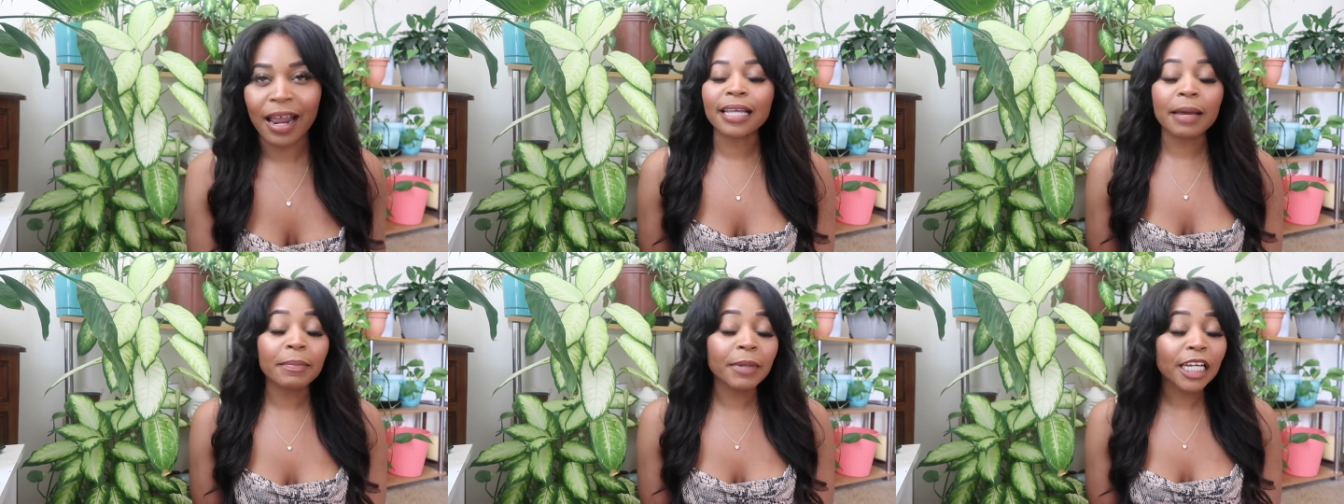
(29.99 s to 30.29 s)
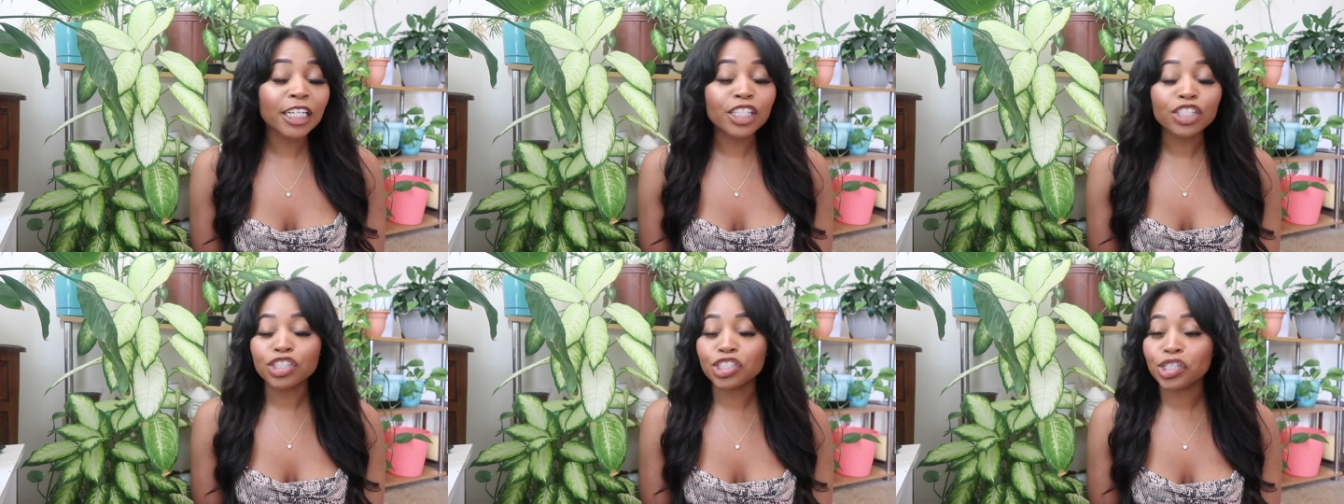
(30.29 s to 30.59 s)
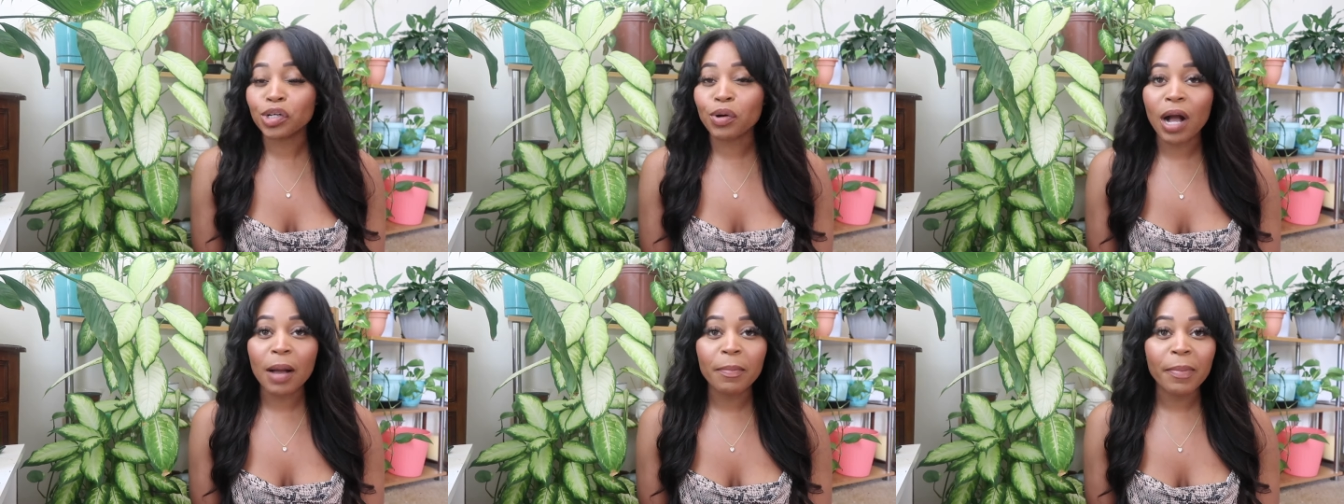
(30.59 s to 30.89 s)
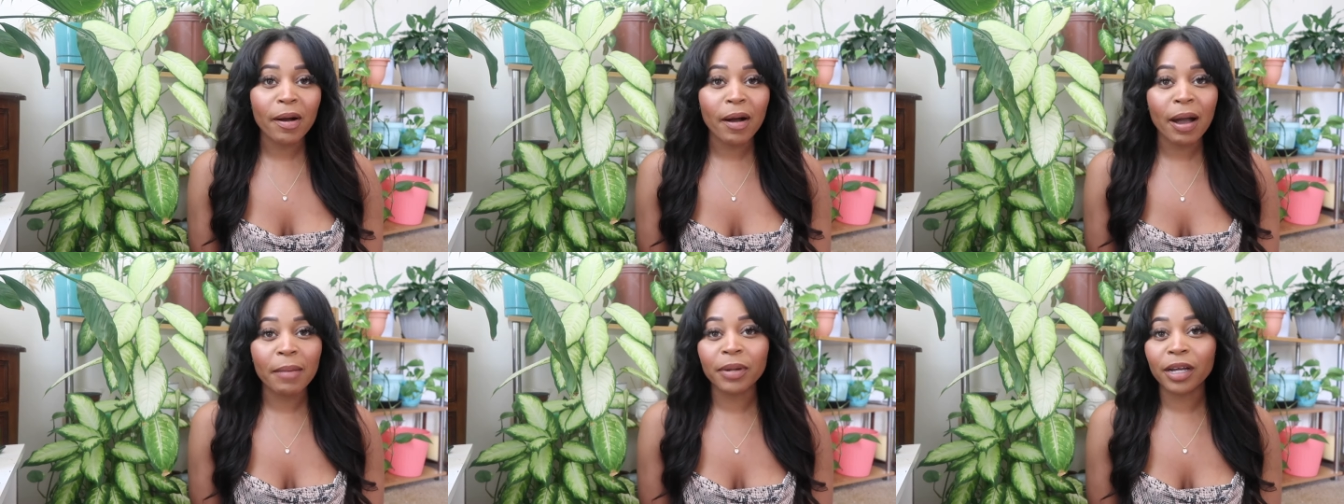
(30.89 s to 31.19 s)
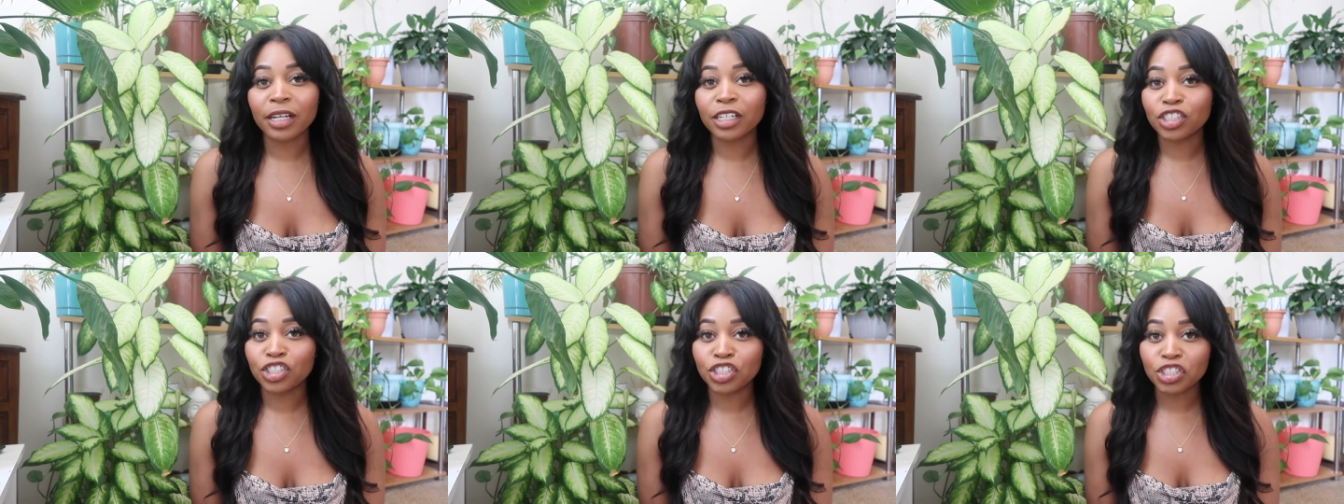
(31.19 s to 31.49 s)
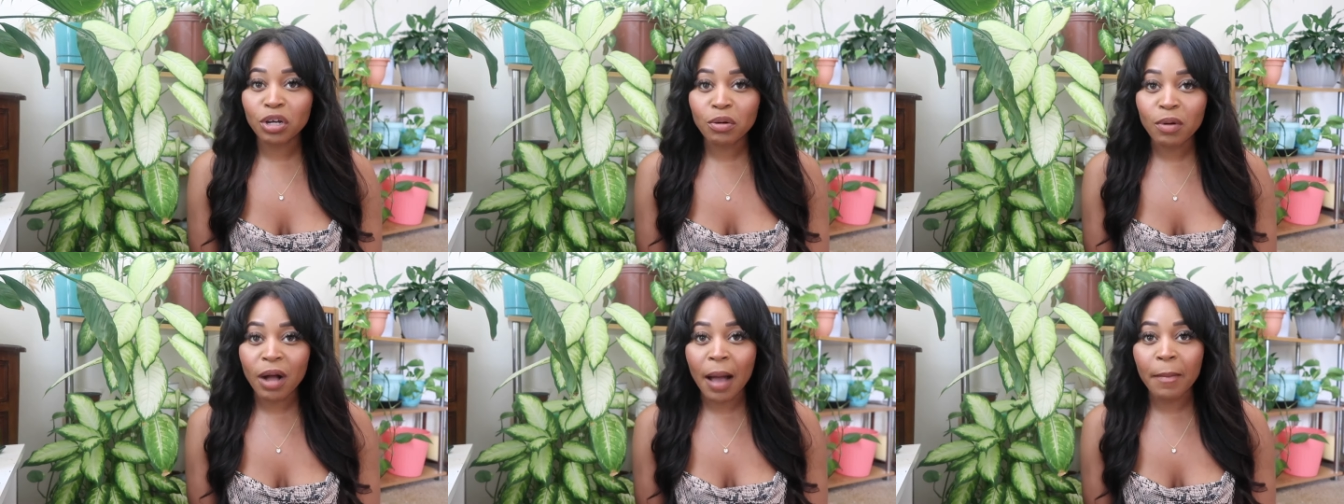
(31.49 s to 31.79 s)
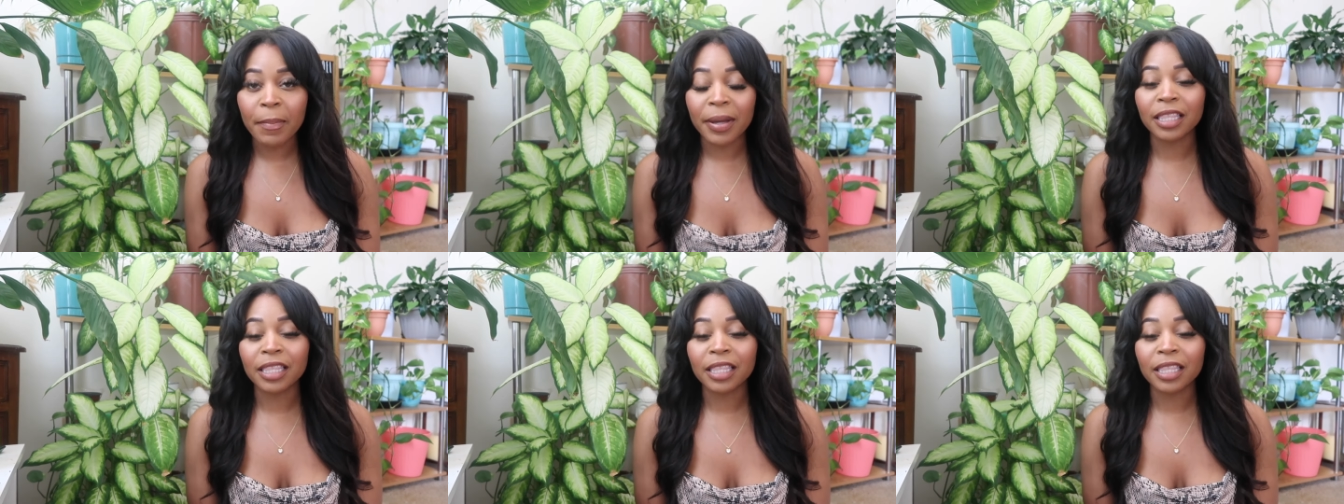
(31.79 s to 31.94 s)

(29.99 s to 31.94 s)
So I'm gonna show up how I'm gonna show up,